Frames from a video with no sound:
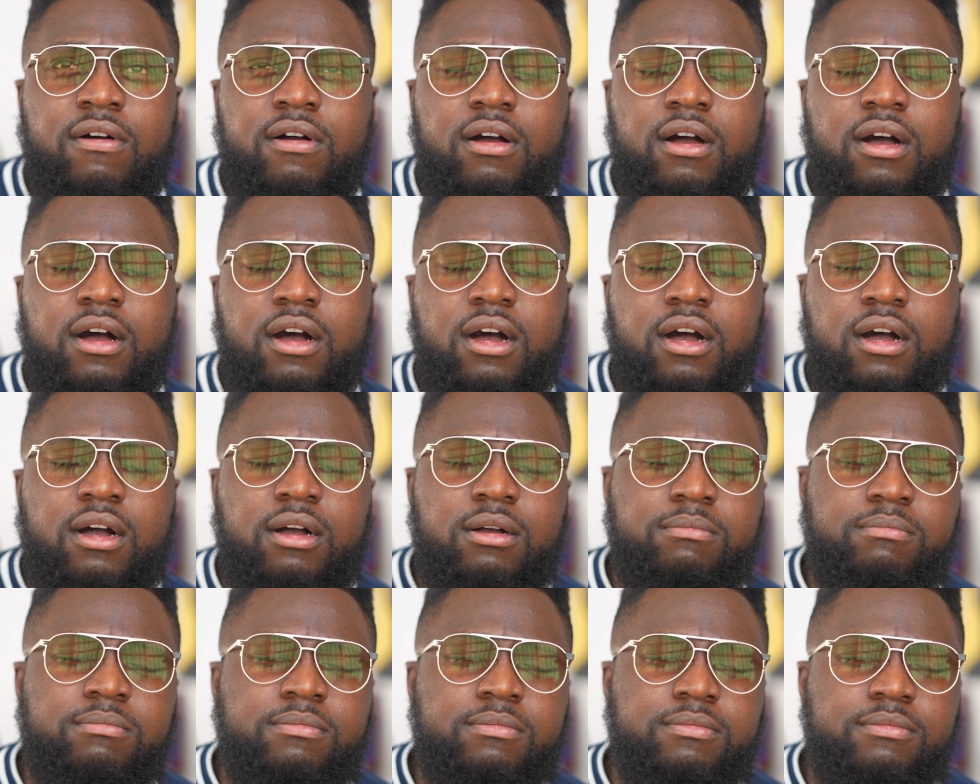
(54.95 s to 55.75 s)

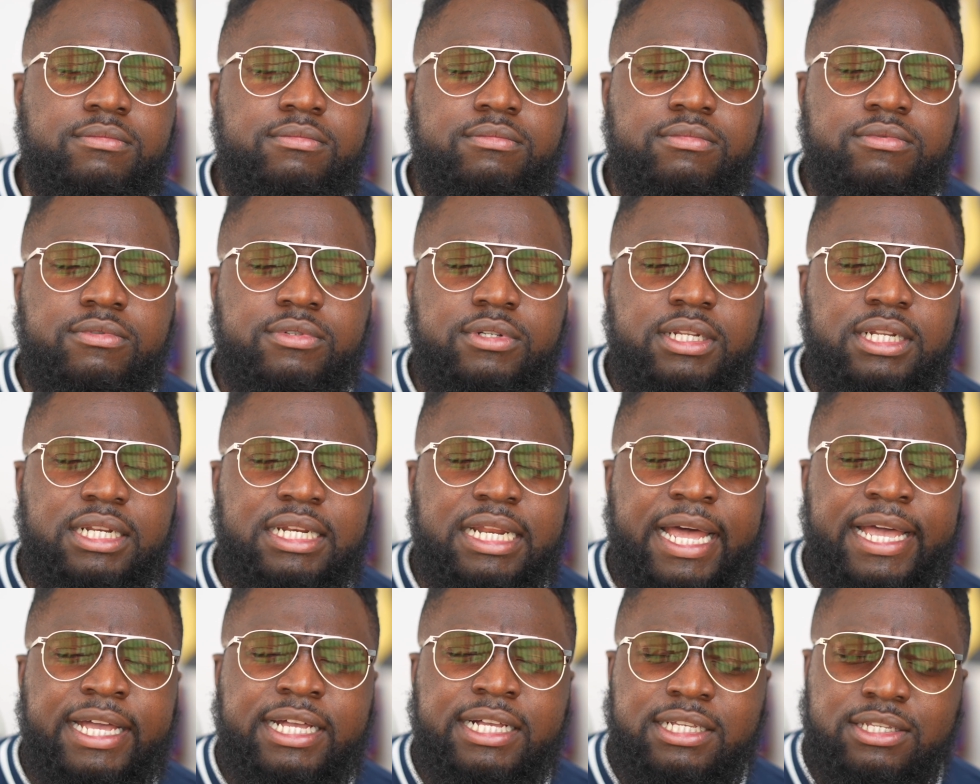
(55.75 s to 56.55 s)

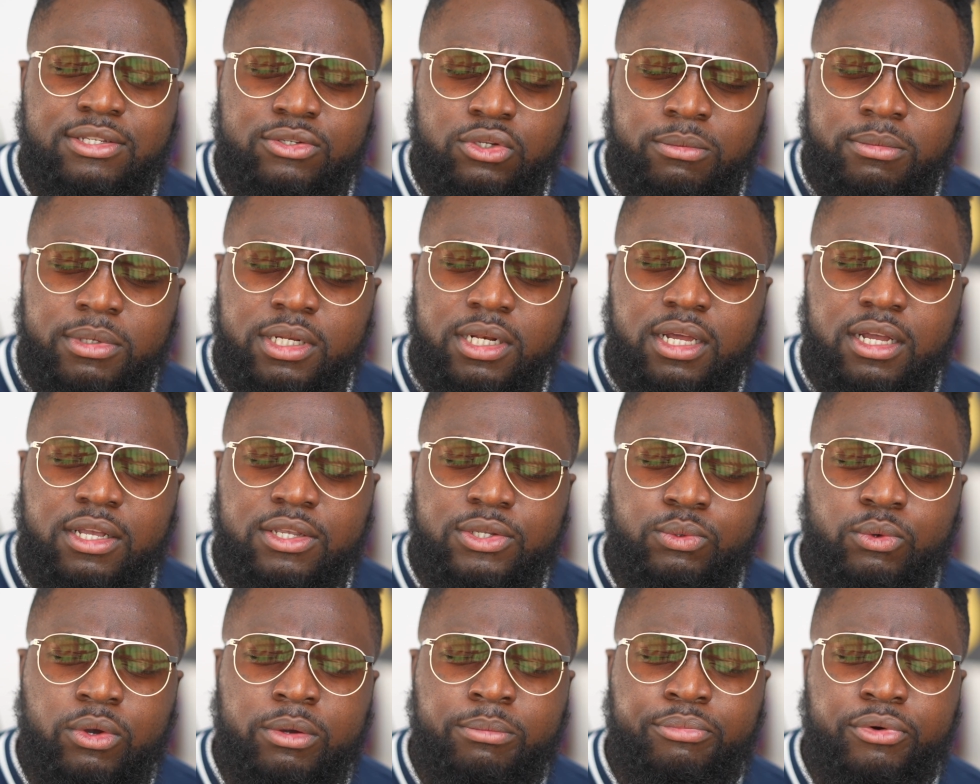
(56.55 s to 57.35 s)
Leica
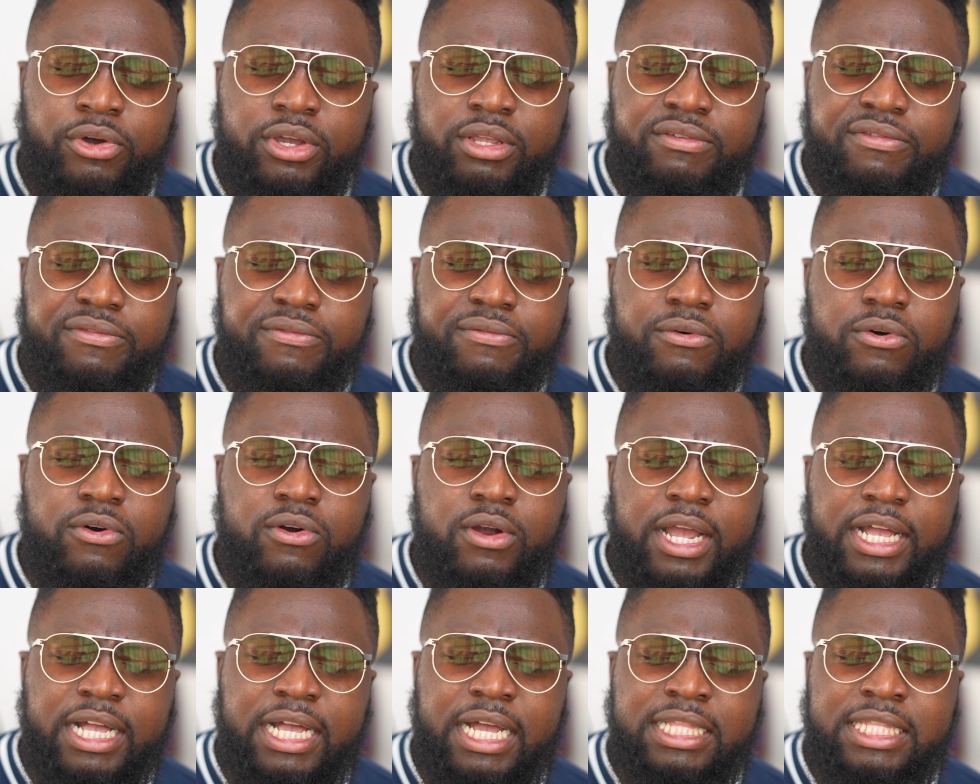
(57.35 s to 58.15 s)
Sumilux
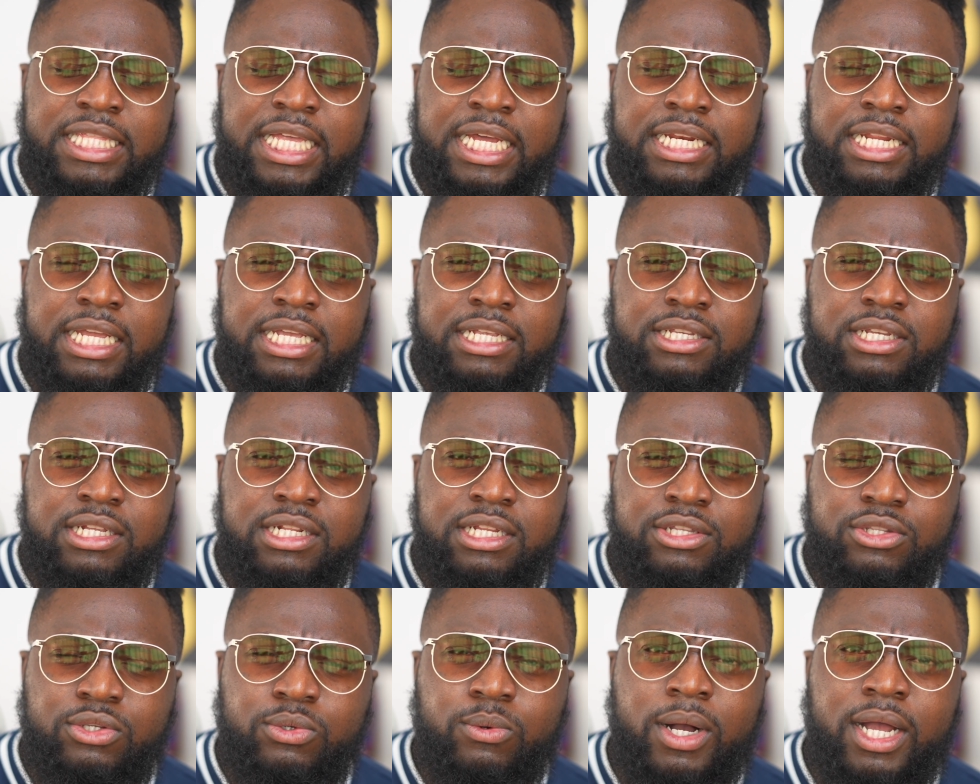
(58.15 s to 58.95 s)
1.4. I got that
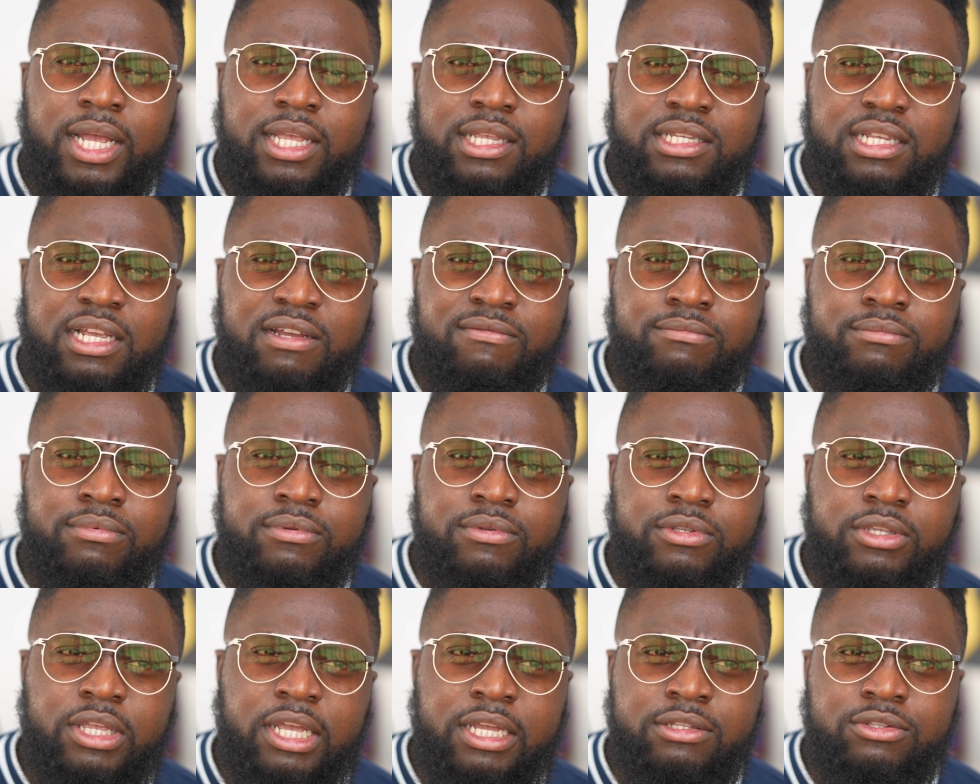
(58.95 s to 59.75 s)
actually twice.
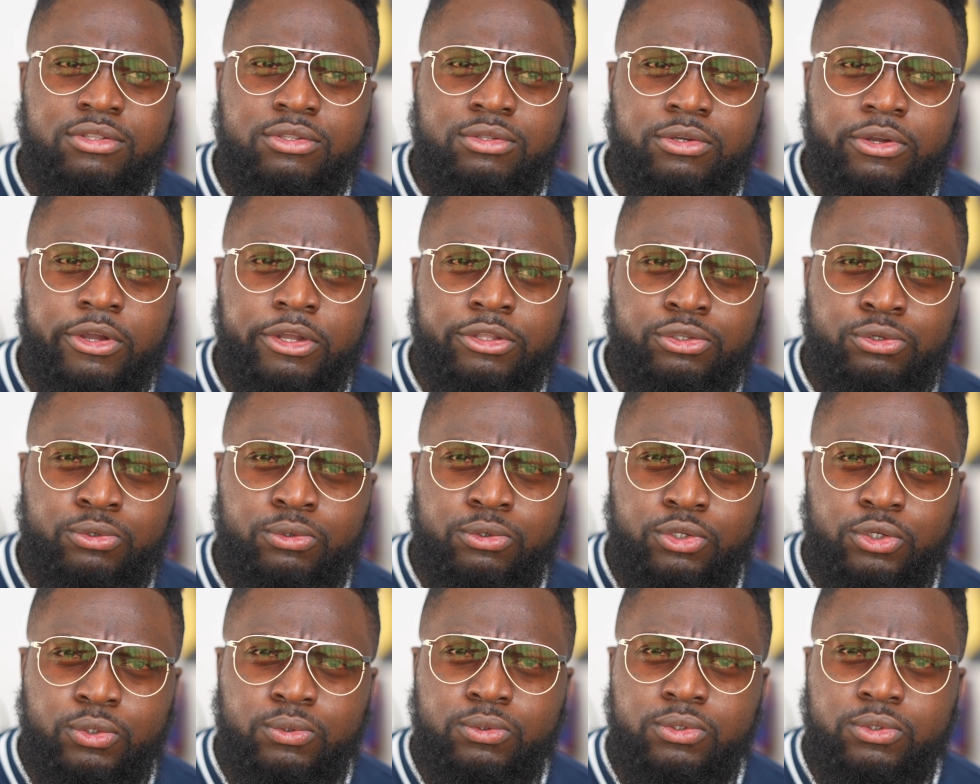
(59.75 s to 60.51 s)
I've gone through two